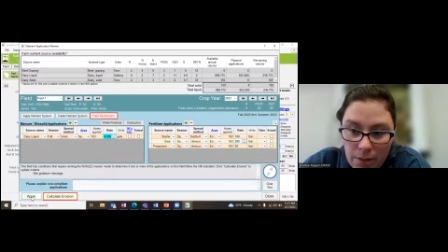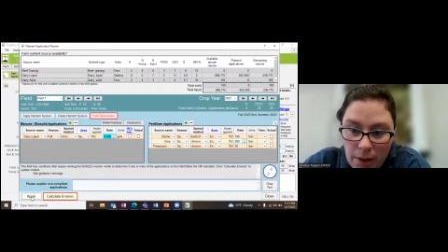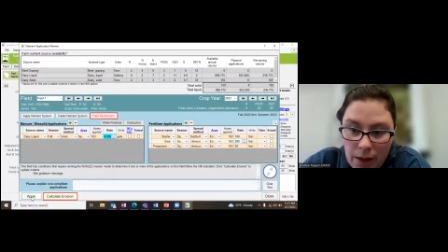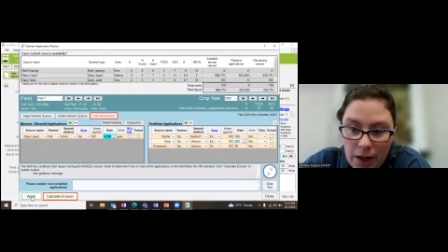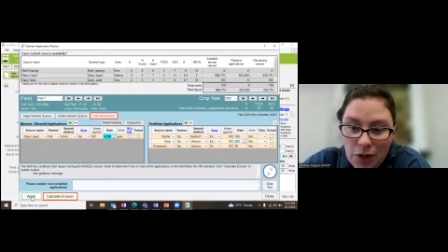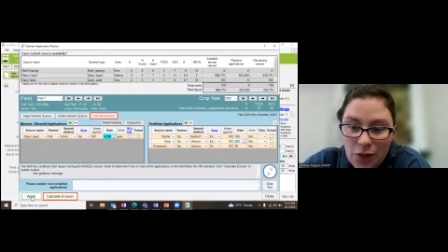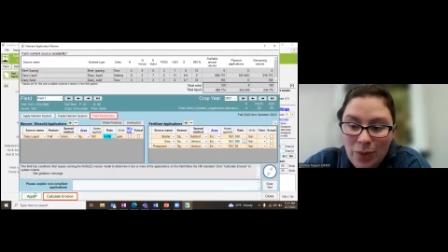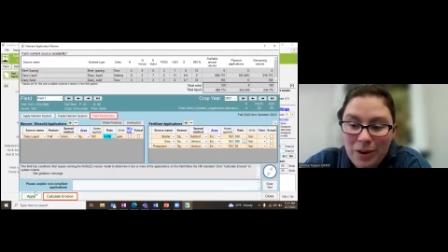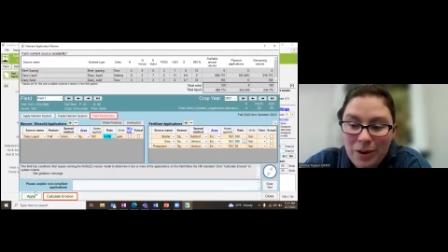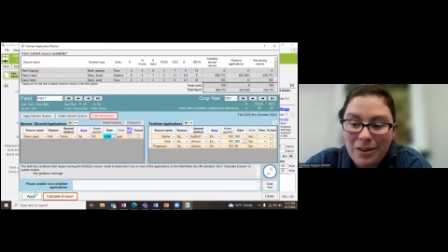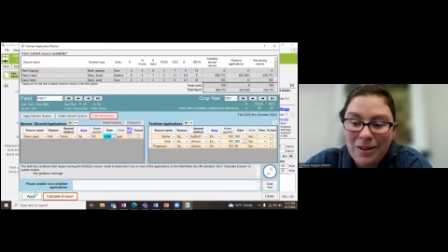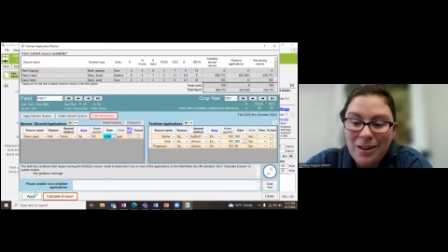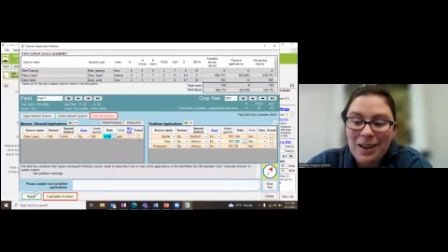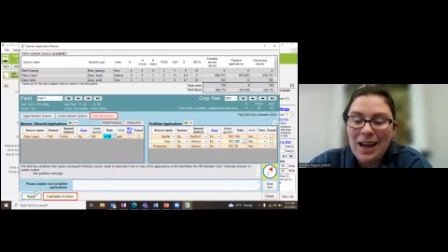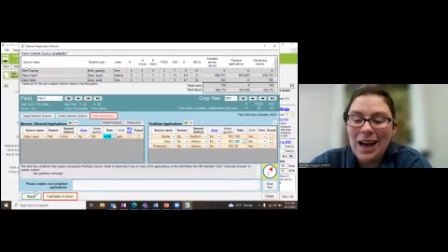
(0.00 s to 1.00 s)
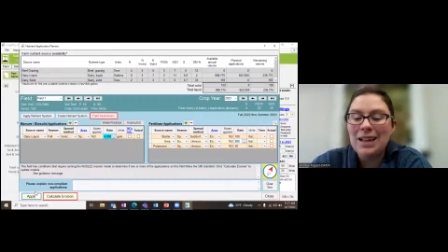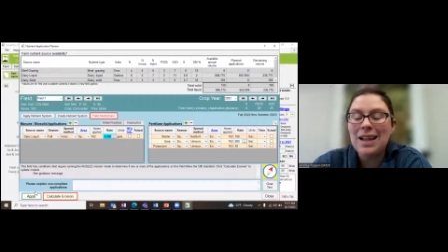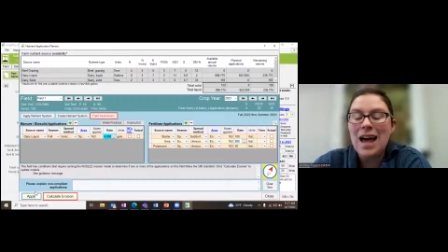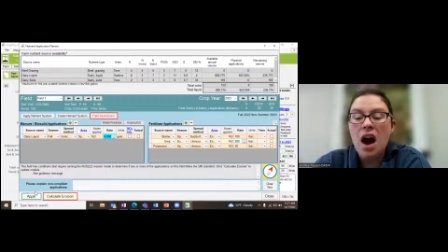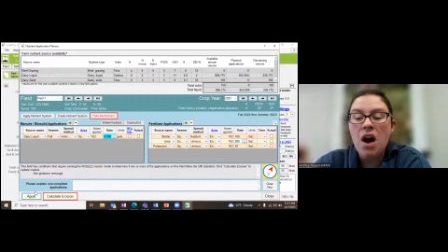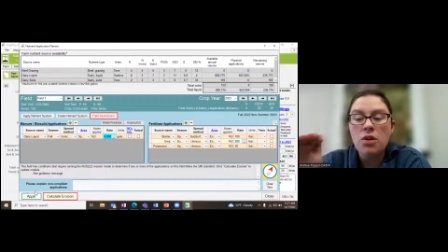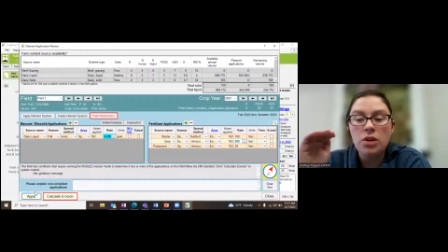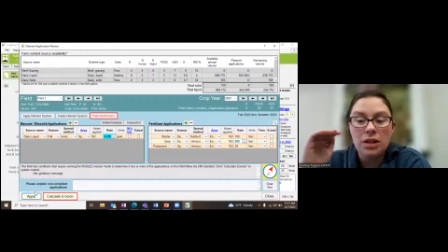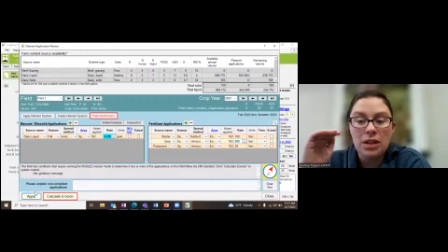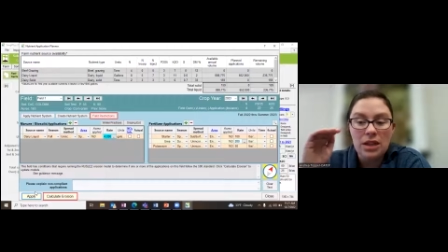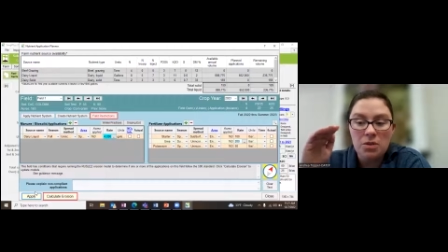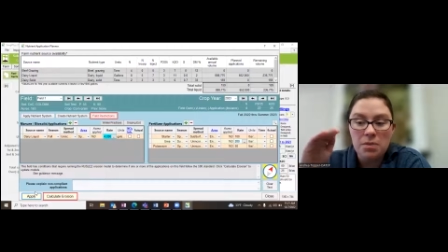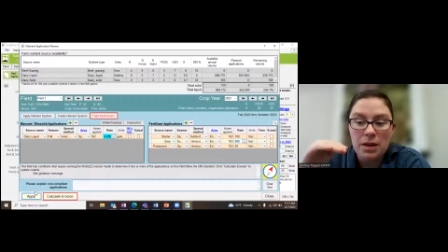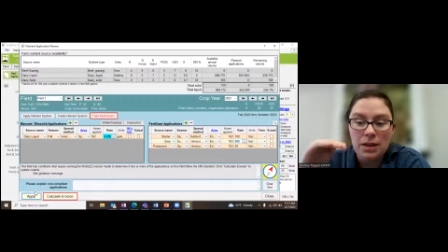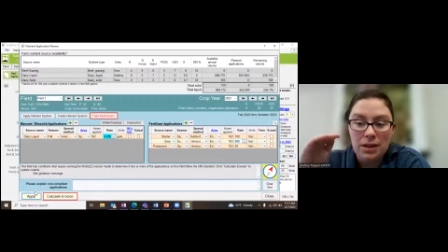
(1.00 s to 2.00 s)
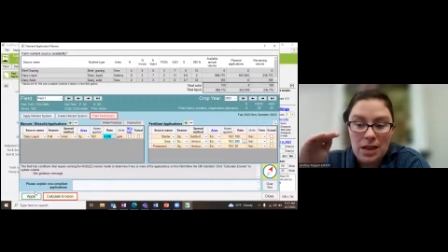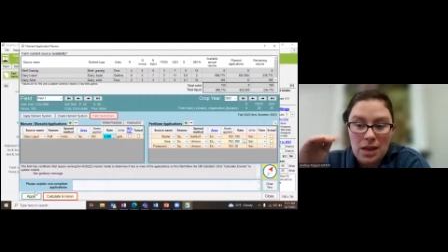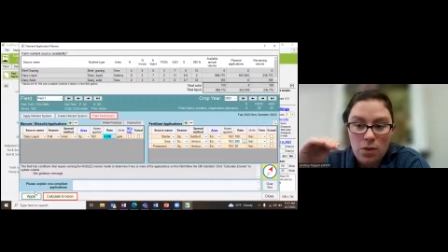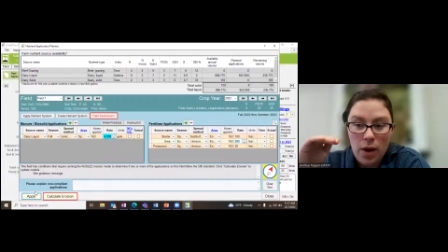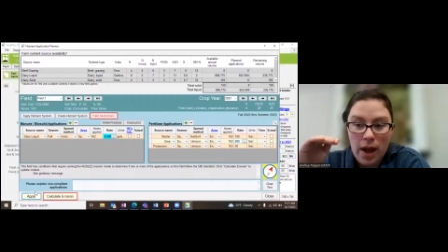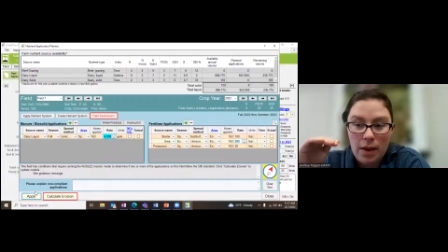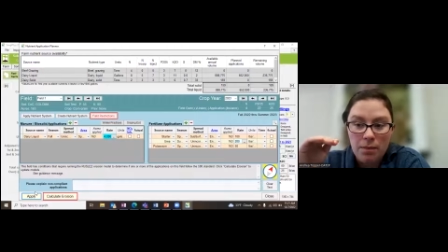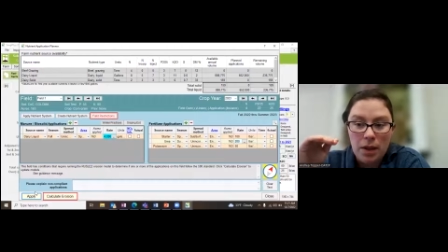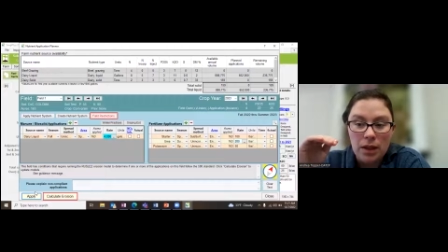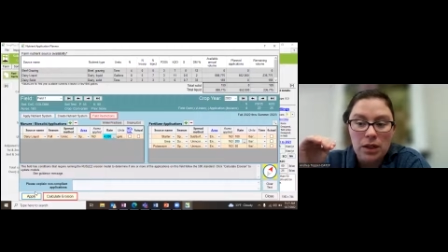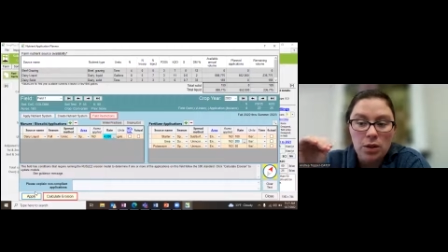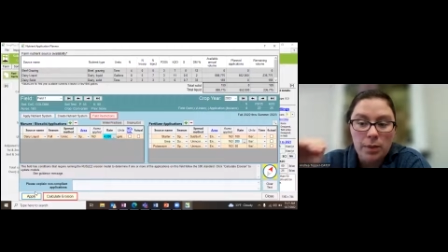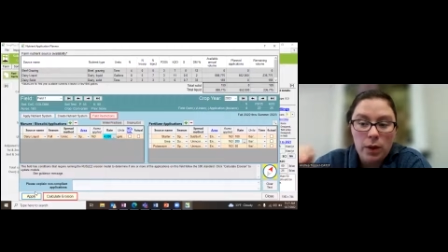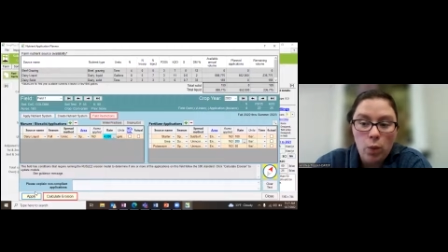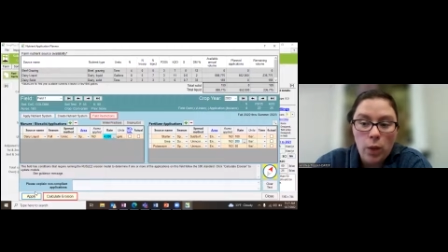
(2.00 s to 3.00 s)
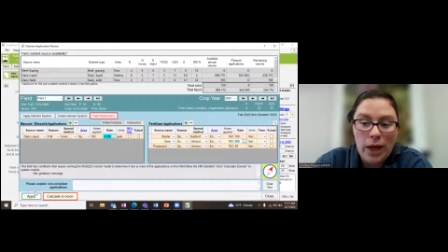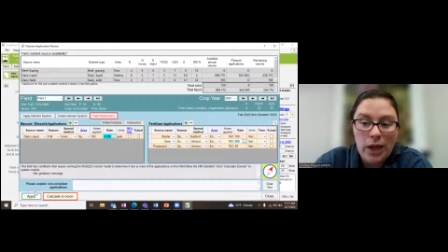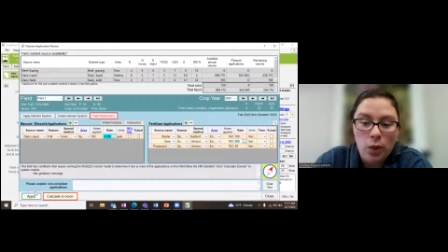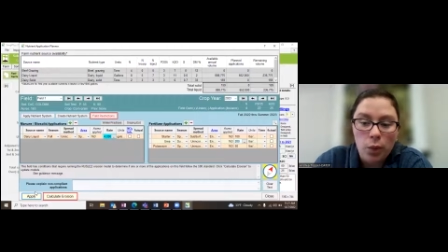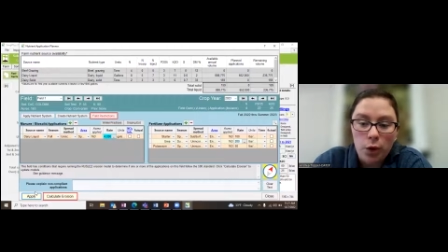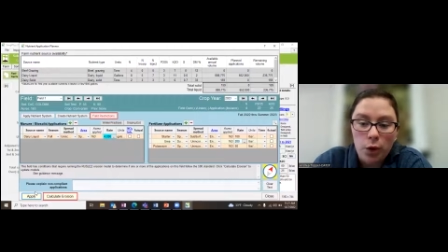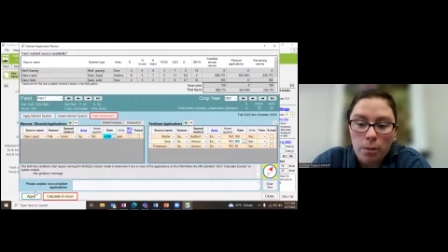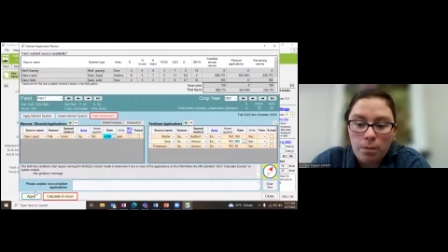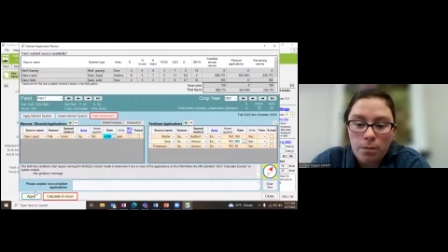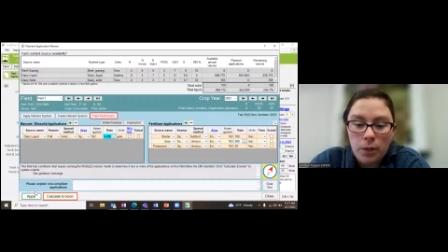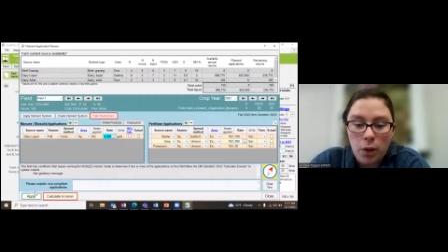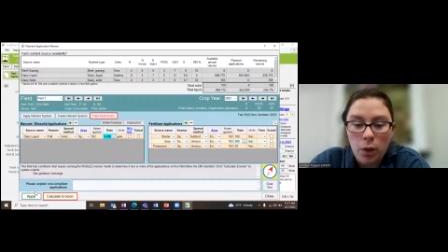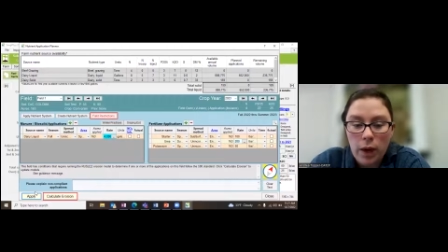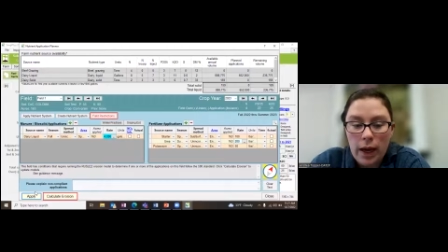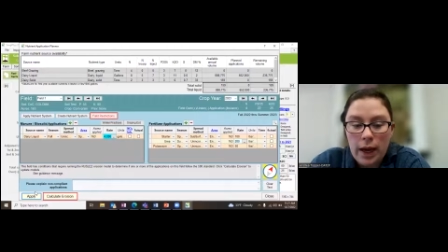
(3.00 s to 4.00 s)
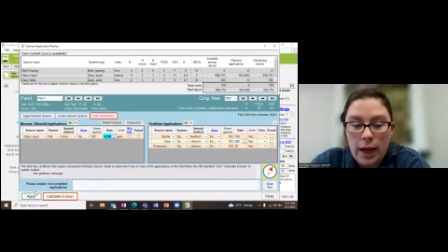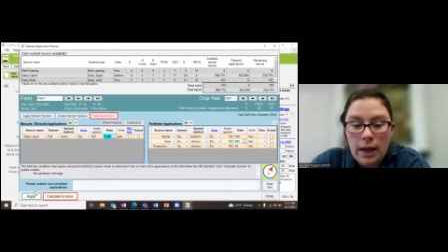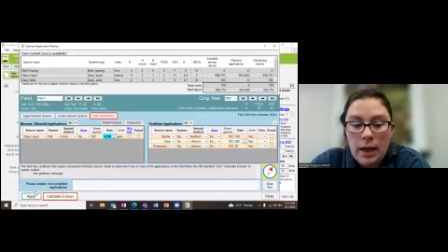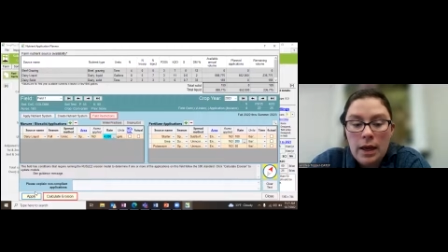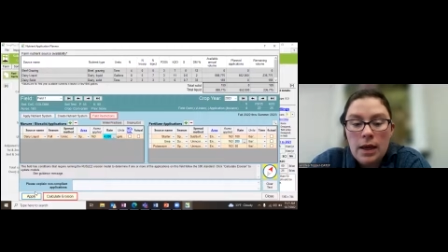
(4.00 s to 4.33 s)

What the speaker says: because we're allowed a little bit of leeway, a little bit of wiggle room, okay?